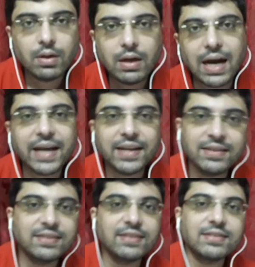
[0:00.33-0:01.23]
Hi,
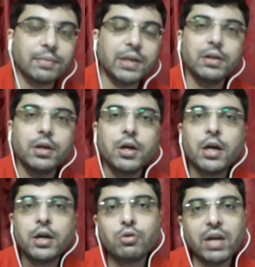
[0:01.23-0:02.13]
this is Amit.
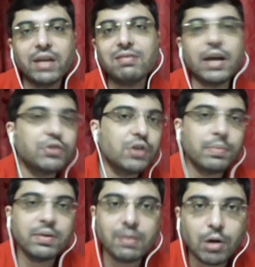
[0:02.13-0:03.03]
Today's live
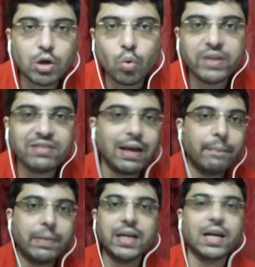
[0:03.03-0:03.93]
stream is about Queen's
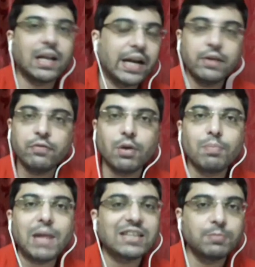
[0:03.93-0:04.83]
Gambit Declined from
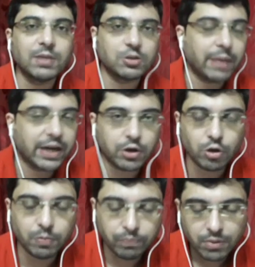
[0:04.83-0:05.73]
Black's
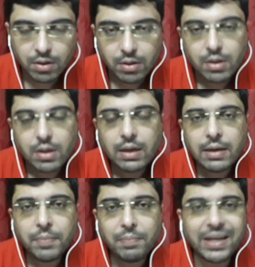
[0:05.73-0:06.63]
perspective.
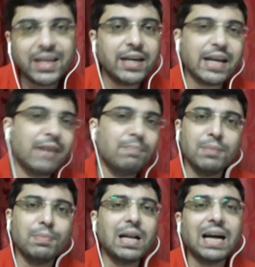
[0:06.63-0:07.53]
Many a time
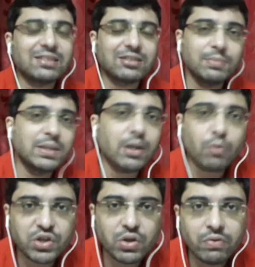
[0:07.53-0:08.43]
people ask me the
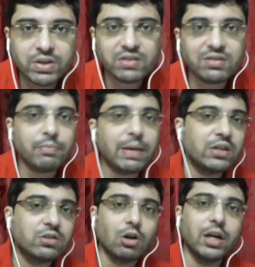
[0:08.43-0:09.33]
question which is the
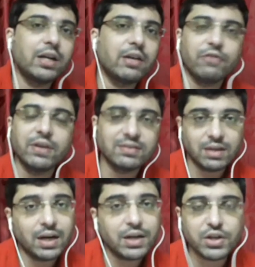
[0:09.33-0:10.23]
best solid defense
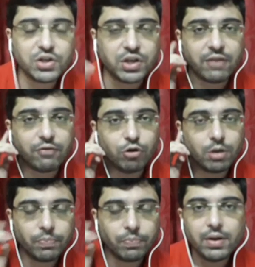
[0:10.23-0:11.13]
against
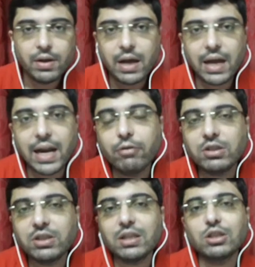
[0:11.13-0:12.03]
d4, and I
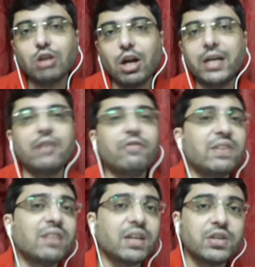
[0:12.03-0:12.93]
would say the solid
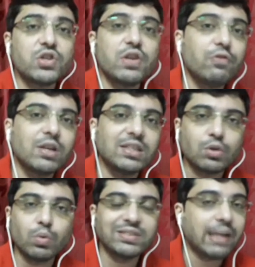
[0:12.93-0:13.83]
defense against d4 is
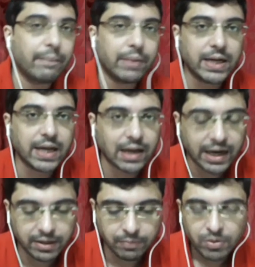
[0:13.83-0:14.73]
Queen's Gambit
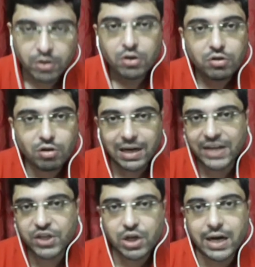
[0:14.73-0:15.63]
Declined. So
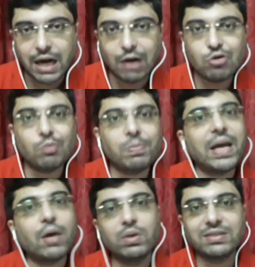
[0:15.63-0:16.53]
let's start how to
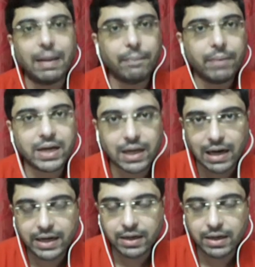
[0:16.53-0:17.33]
play Queen's Gambit Declined.